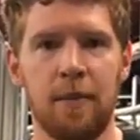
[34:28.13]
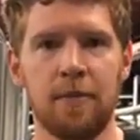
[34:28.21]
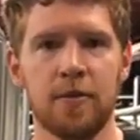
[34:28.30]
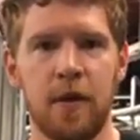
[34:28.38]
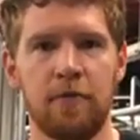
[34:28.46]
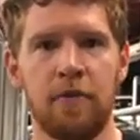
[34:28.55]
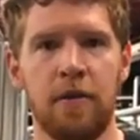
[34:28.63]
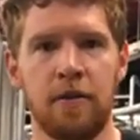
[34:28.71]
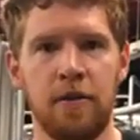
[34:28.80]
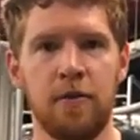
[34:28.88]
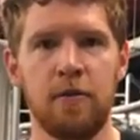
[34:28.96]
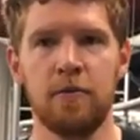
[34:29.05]
So I'd rather
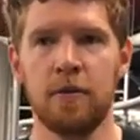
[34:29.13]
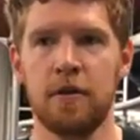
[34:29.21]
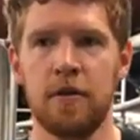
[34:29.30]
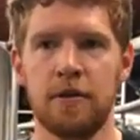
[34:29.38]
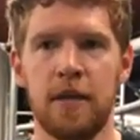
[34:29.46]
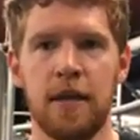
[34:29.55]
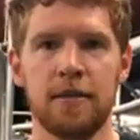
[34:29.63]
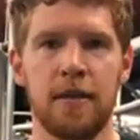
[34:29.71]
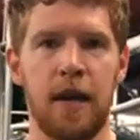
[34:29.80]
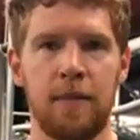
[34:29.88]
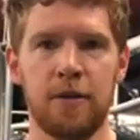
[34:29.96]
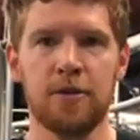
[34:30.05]
you take the
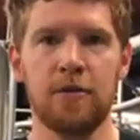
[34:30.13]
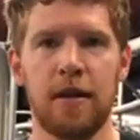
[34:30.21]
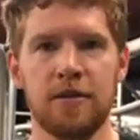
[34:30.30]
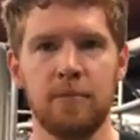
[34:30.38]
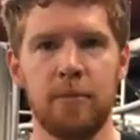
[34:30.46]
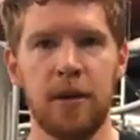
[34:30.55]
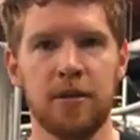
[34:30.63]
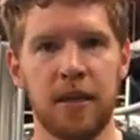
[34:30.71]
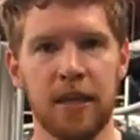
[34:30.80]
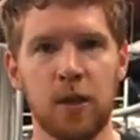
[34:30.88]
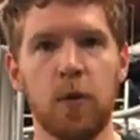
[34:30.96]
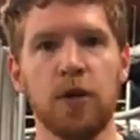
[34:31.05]
time to try some beers and
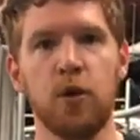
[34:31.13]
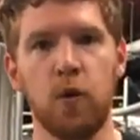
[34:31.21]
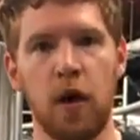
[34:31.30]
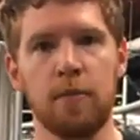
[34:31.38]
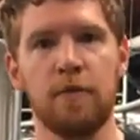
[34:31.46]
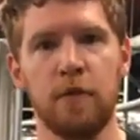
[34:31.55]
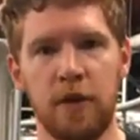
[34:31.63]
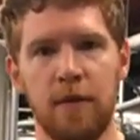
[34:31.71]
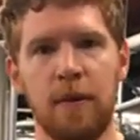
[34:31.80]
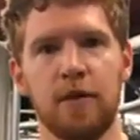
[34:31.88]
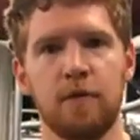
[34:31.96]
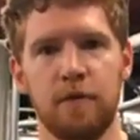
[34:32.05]
get the one you want before you
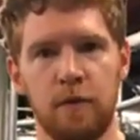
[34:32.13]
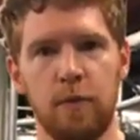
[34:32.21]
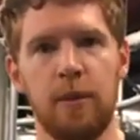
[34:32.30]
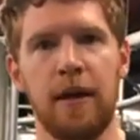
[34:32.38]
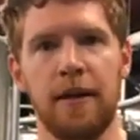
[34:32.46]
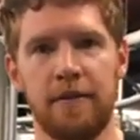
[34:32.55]
get to a full pint.